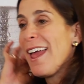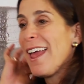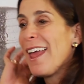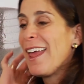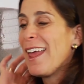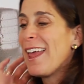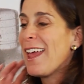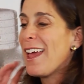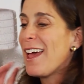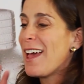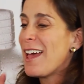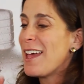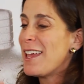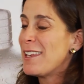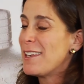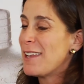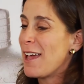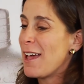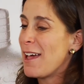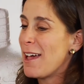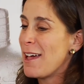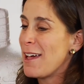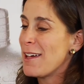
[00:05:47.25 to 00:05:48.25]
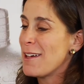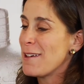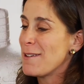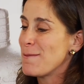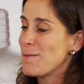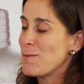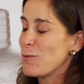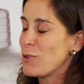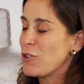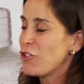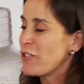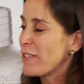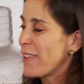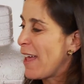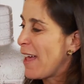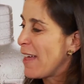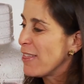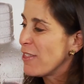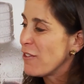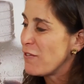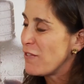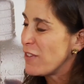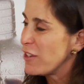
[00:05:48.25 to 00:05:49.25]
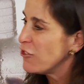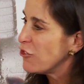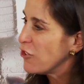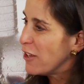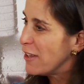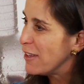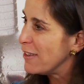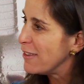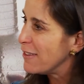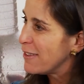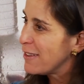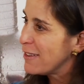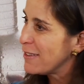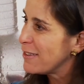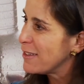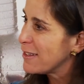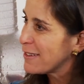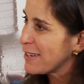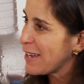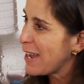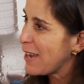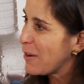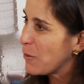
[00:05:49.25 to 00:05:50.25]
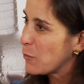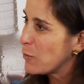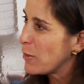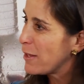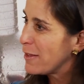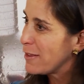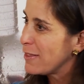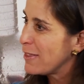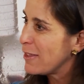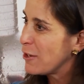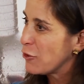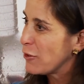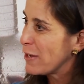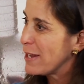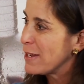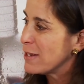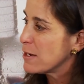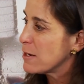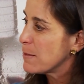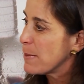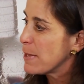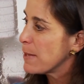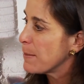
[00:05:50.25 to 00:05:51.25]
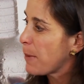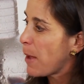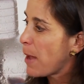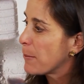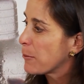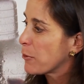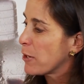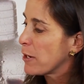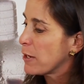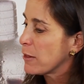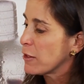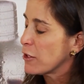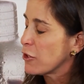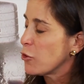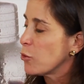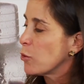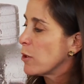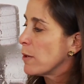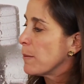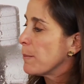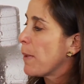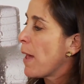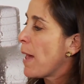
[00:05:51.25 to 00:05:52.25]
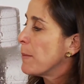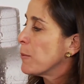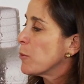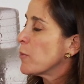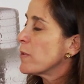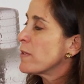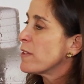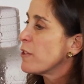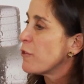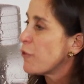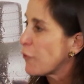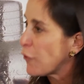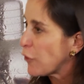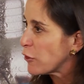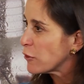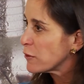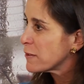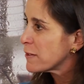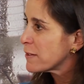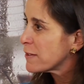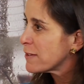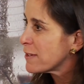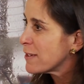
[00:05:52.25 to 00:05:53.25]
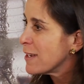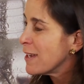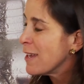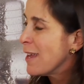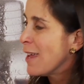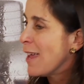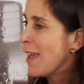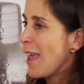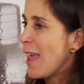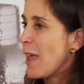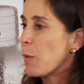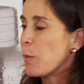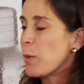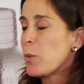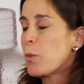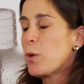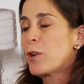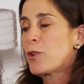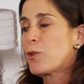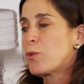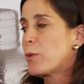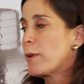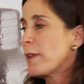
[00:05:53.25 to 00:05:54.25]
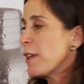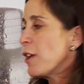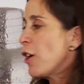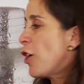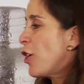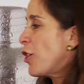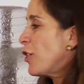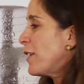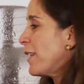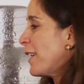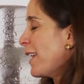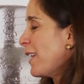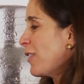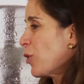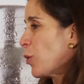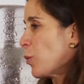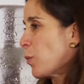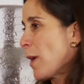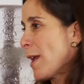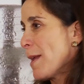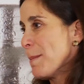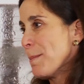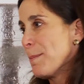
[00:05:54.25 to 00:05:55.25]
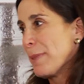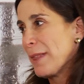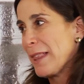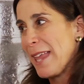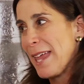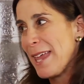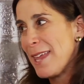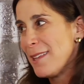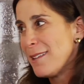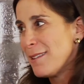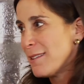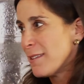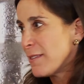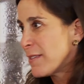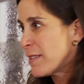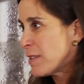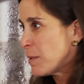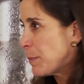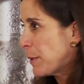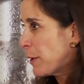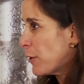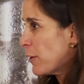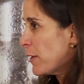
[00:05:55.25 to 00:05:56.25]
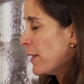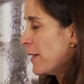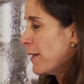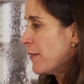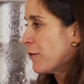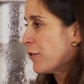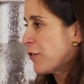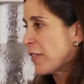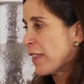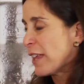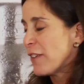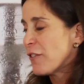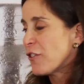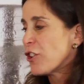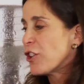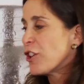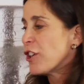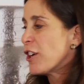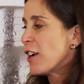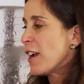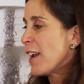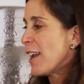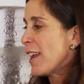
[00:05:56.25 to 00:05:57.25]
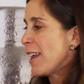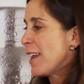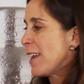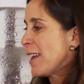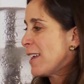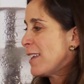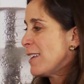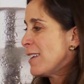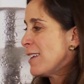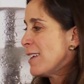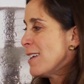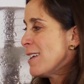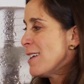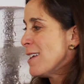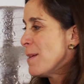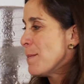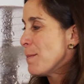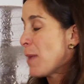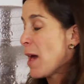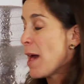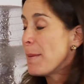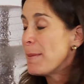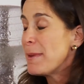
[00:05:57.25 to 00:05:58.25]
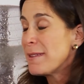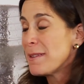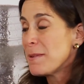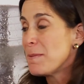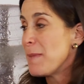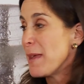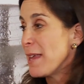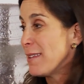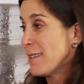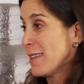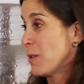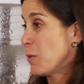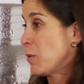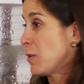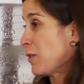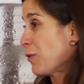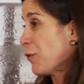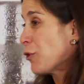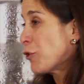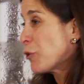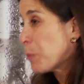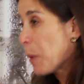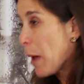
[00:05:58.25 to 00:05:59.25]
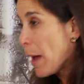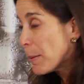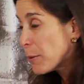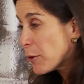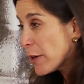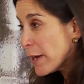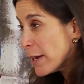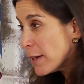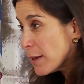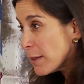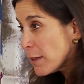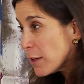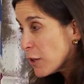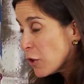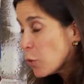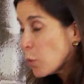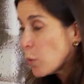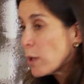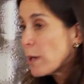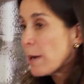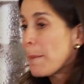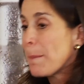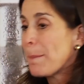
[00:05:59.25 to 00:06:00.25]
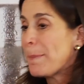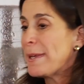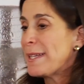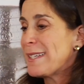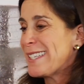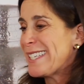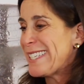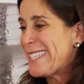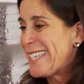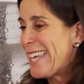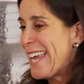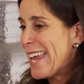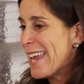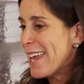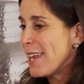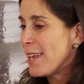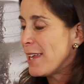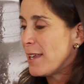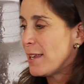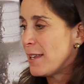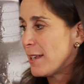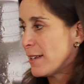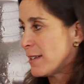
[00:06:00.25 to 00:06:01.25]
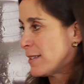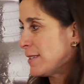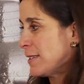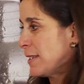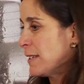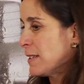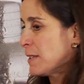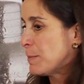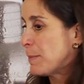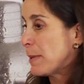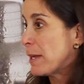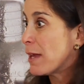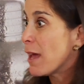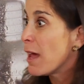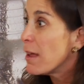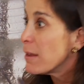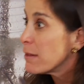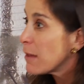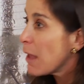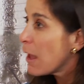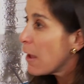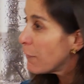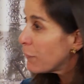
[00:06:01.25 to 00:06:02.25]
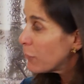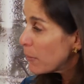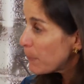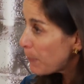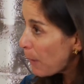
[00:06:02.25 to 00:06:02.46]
And we just had the vision that there needed to be a pomegranate liqueur, and Palma was the first. And we worked really hard to get the right blend of spirit and flavor, and Palma is amazing. It was the first pomegranate liqueur, but today it exists because of the